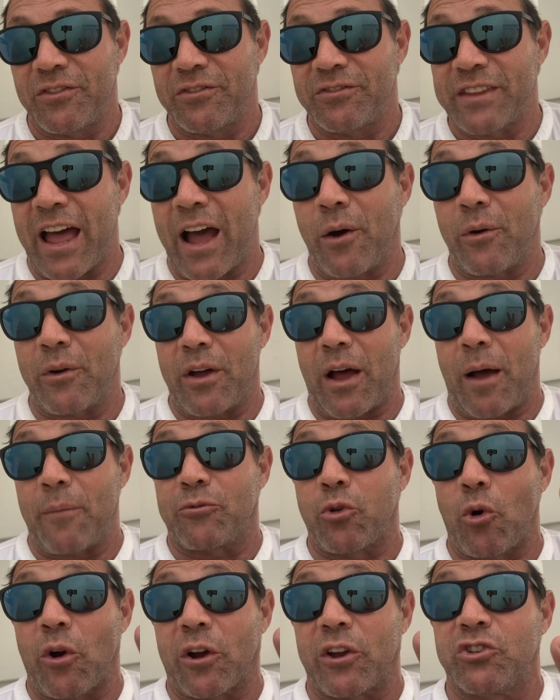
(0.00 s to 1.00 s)
Now, I'm
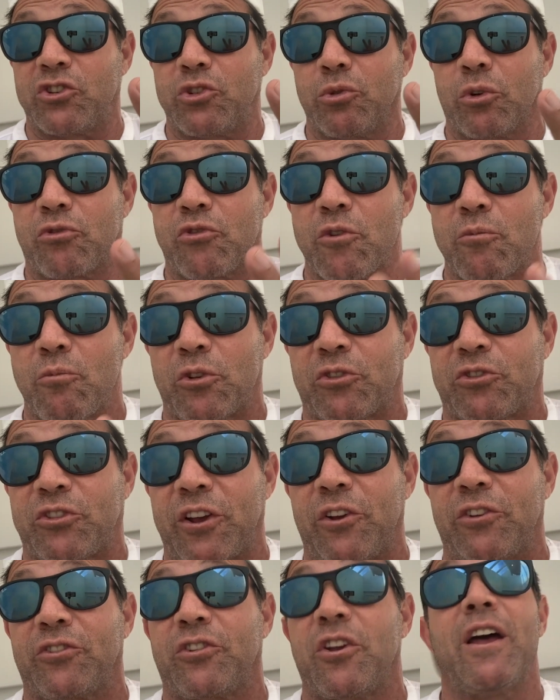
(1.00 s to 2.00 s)
talking two or three more
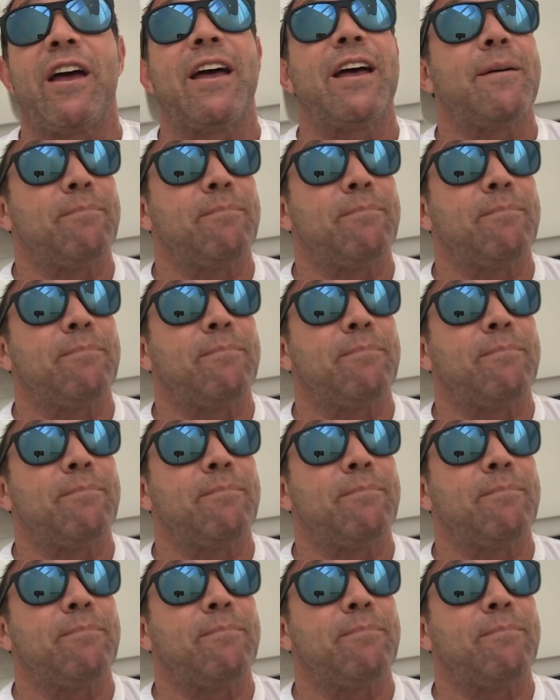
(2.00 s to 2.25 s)
sales,